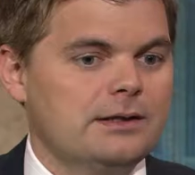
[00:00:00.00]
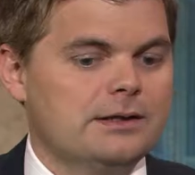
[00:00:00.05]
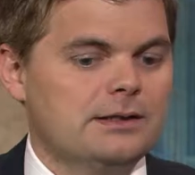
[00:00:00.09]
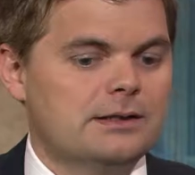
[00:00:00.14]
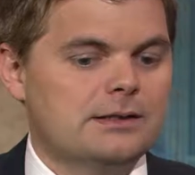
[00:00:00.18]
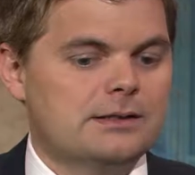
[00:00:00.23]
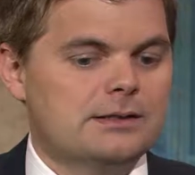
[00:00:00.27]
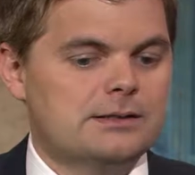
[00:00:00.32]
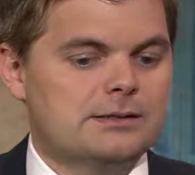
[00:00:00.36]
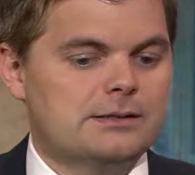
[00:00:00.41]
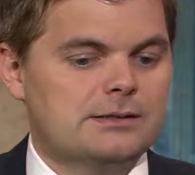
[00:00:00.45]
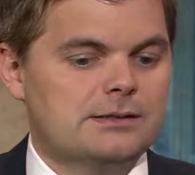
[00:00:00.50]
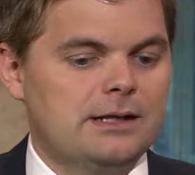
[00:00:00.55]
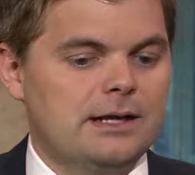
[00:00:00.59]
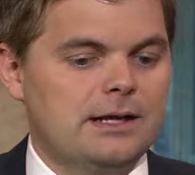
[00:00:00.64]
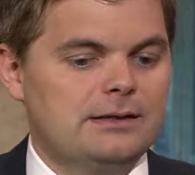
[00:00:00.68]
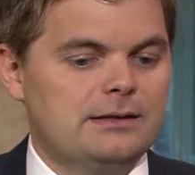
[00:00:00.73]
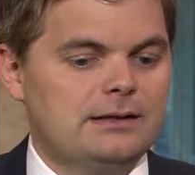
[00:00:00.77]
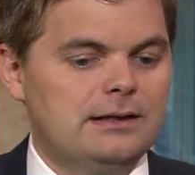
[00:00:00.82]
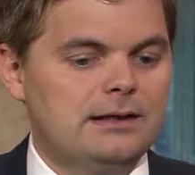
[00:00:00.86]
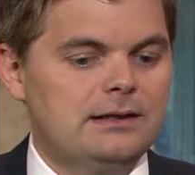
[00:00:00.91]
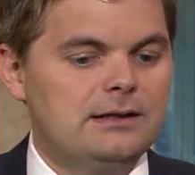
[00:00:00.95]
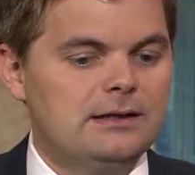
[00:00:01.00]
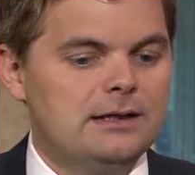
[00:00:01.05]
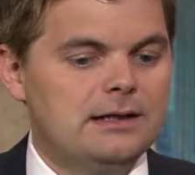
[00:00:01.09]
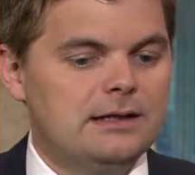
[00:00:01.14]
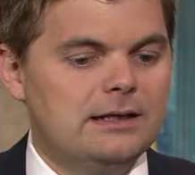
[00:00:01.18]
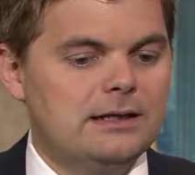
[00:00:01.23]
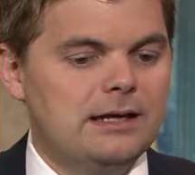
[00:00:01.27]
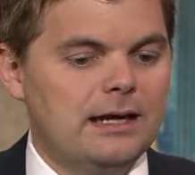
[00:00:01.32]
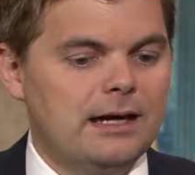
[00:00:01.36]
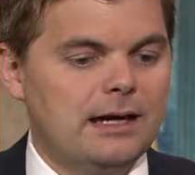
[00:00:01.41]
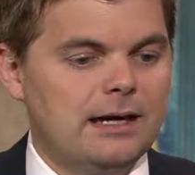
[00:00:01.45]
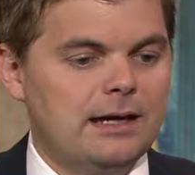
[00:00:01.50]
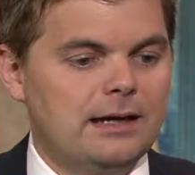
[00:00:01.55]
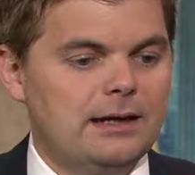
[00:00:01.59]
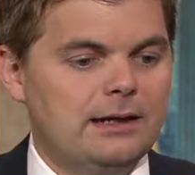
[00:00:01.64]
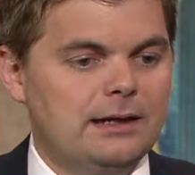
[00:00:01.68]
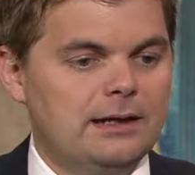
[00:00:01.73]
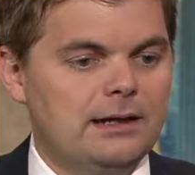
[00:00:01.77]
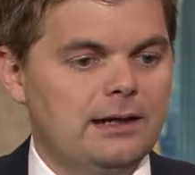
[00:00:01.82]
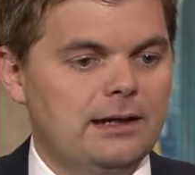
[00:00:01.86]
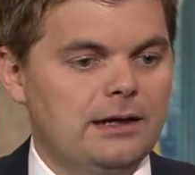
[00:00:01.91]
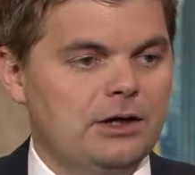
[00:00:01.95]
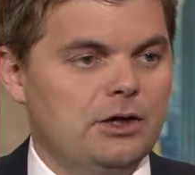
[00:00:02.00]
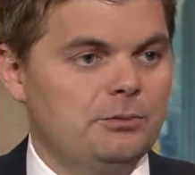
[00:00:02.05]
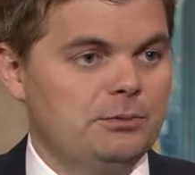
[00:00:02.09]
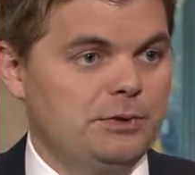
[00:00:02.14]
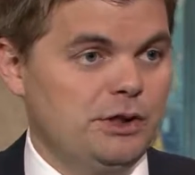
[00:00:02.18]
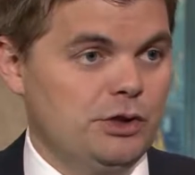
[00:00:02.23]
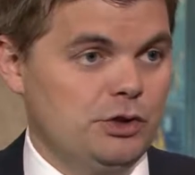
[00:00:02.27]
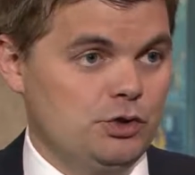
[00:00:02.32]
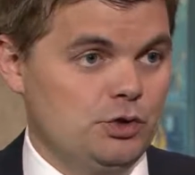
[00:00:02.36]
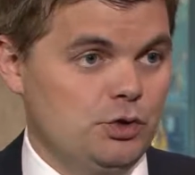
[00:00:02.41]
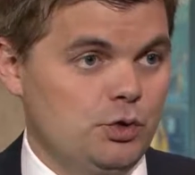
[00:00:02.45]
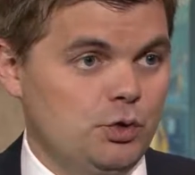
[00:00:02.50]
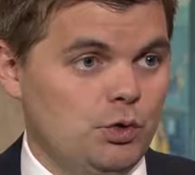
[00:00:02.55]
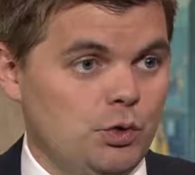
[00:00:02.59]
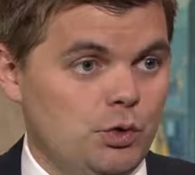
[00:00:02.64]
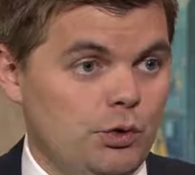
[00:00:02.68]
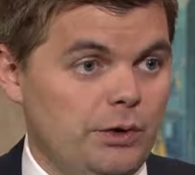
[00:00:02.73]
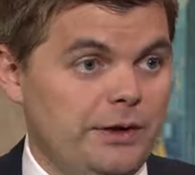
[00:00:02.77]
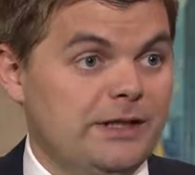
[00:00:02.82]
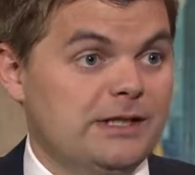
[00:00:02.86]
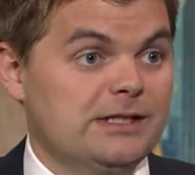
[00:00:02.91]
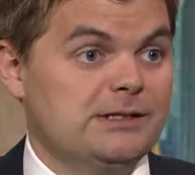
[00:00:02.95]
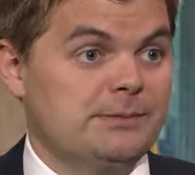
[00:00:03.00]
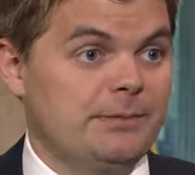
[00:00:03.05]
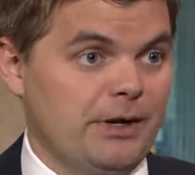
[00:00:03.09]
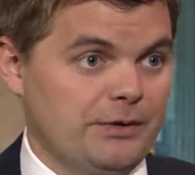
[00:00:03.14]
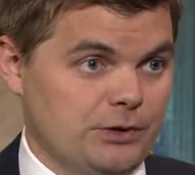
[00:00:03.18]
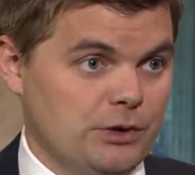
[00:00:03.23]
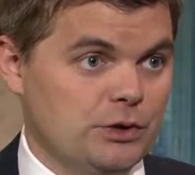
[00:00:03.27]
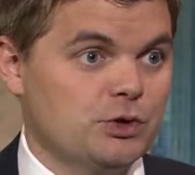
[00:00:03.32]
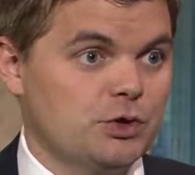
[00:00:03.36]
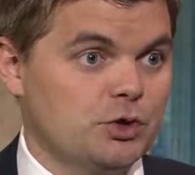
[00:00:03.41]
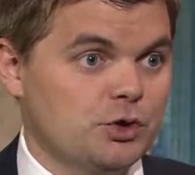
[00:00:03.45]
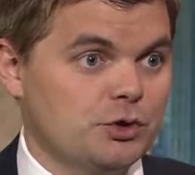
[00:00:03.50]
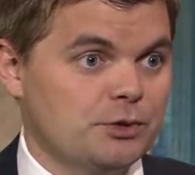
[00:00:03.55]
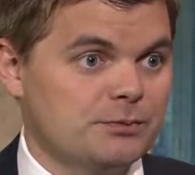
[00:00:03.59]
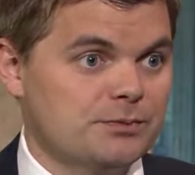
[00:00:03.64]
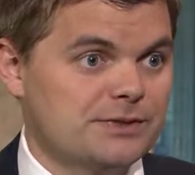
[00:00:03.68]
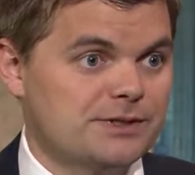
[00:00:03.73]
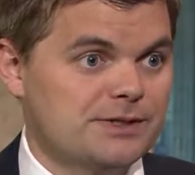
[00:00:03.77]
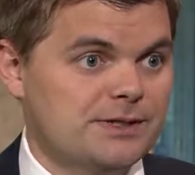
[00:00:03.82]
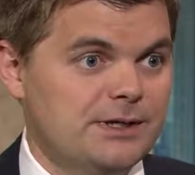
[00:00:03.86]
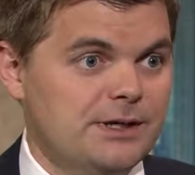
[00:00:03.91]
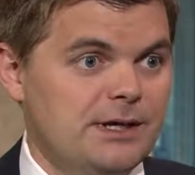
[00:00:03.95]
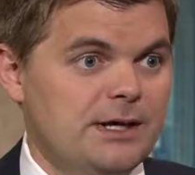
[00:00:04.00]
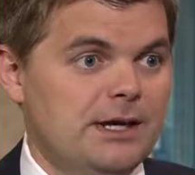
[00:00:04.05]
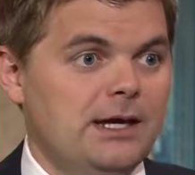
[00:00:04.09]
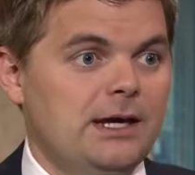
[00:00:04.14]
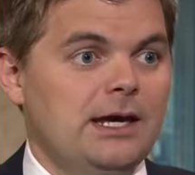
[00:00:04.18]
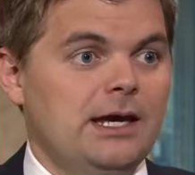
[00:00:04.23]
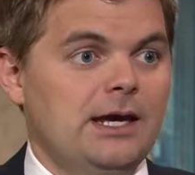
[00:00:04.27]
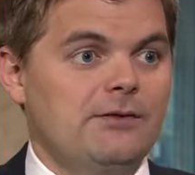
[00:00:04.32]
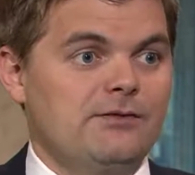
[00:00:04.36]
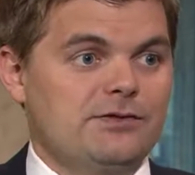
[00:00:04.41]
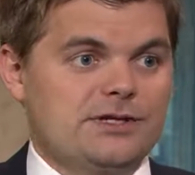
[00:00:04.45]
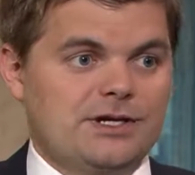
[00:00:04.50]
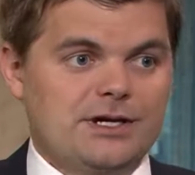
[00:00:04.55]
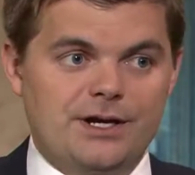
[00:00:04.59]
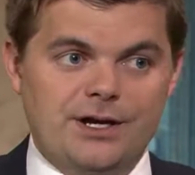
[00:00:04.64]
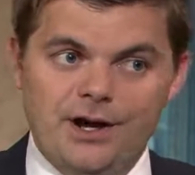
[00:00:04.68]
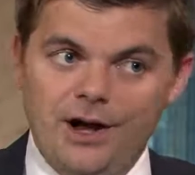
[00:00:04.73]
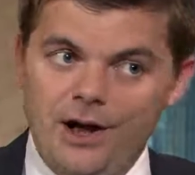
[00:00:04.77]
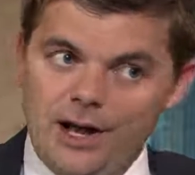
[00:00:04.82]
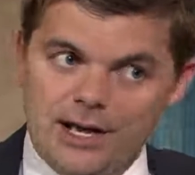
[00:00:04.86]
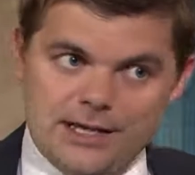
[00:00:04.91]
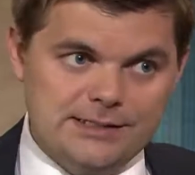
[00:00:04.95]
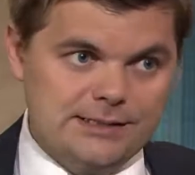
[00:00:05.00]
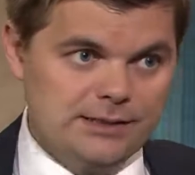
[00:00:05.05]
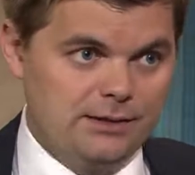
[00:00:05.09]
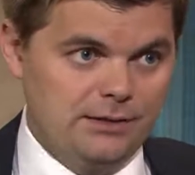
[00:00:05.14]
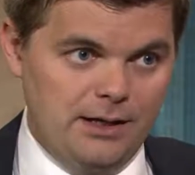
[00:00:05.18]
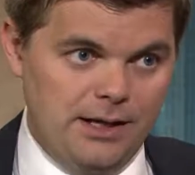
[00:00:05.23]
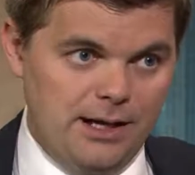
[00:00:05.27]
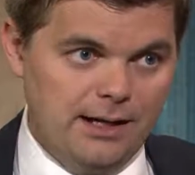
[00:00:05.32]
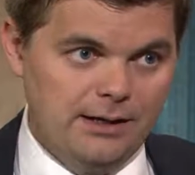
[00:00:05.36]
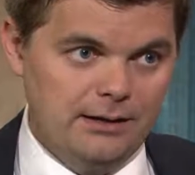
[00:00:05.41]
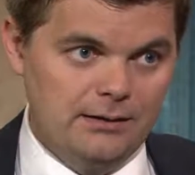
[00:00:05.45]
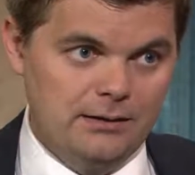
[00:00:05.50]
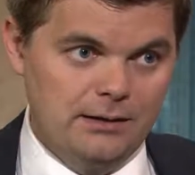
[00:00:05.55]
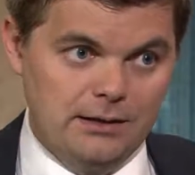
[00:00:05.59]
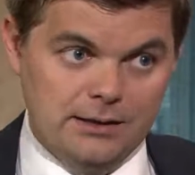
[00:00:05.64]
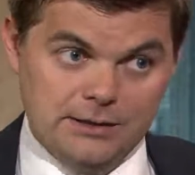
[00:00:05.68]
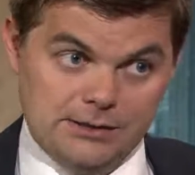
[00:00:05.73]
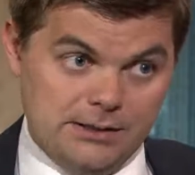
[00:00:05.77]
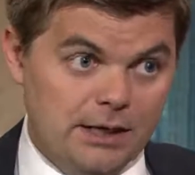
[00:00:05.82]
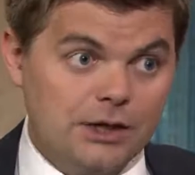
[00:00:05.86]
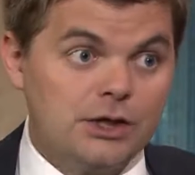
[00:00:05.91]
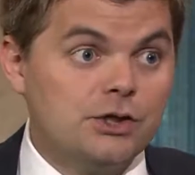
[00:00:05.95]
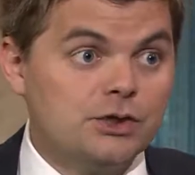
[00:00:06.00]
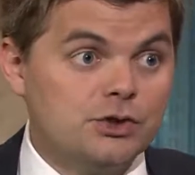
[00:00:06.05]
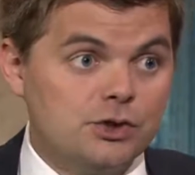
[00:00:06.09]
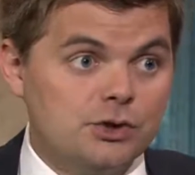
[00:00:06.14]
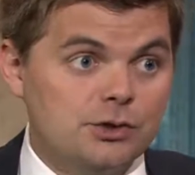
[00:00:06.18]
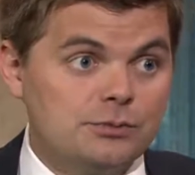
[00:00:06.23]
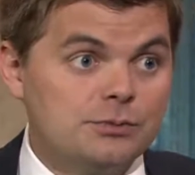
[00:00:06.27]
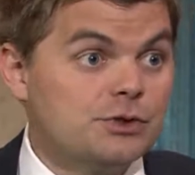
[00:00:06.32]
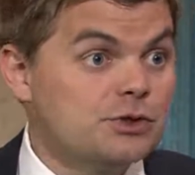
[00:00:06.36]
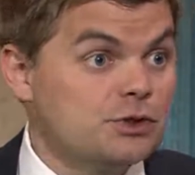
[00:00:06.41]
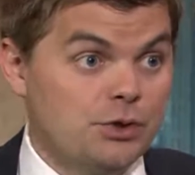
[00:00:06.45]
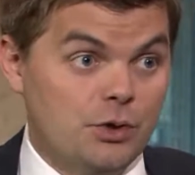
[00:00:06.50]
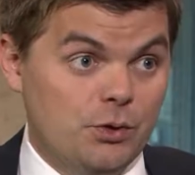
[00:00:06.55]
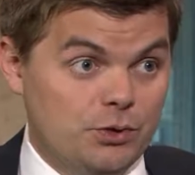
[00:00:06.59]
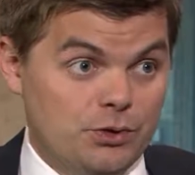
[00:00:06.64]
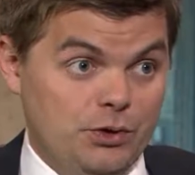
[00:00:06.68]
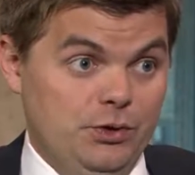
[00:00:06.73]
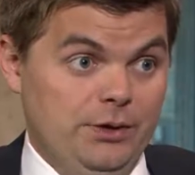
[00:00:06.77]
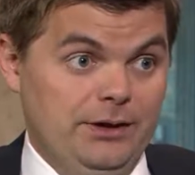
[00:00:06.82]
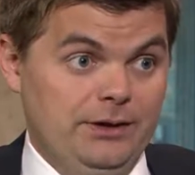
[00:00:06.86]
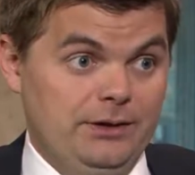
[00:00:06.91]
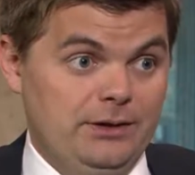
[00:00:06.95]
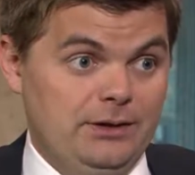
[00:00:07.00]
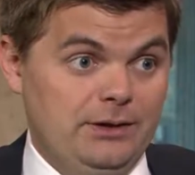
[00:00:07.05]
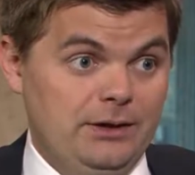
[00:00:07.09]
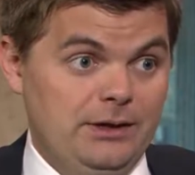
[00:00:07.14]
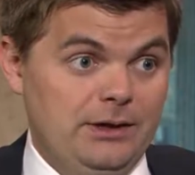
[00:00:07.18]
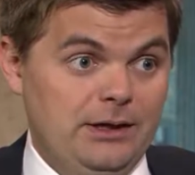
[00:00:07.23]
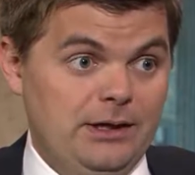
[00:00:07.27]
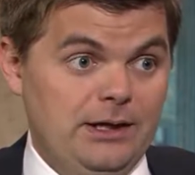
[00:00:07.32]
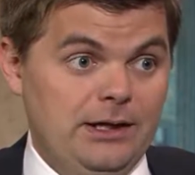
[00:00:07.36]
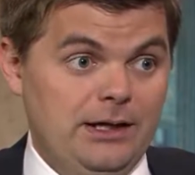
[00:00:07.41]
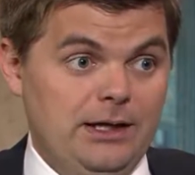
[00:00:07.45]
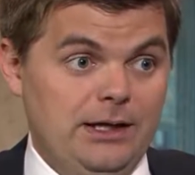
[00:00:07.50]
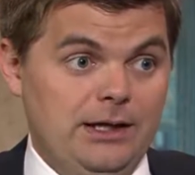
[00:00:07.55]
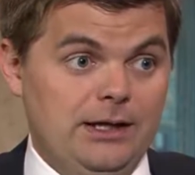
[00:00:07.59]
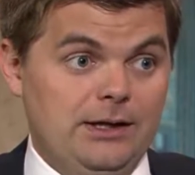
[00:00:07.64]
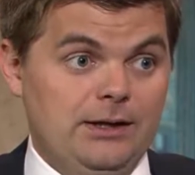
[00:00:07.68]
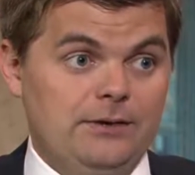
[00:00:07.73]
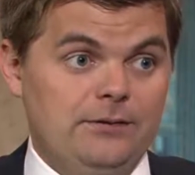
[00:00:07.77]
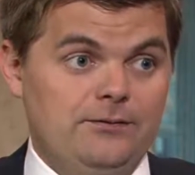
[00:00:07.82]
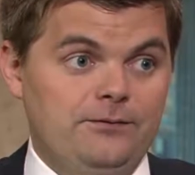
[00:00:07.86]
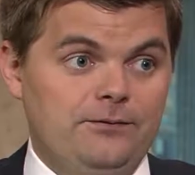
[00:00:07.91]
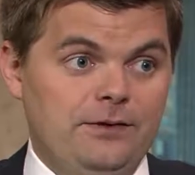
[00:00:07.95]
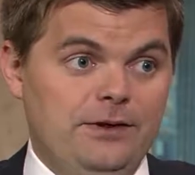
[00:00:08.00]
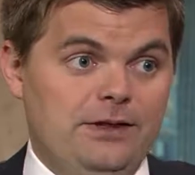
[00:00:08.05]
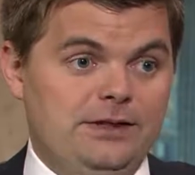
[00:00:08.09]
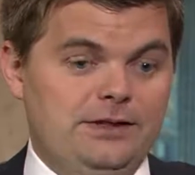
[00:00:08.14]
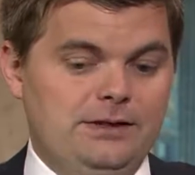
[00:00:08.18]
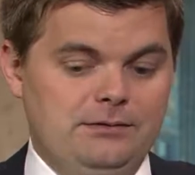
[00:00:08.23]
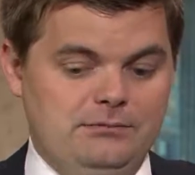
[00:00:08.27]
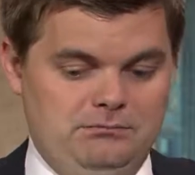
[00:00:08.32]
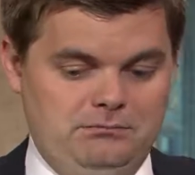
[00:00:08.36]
is at the end of the day, it could be a tool, and it's about the terms. If it's going to cost a lot and it's not good terms, you don't do it. If it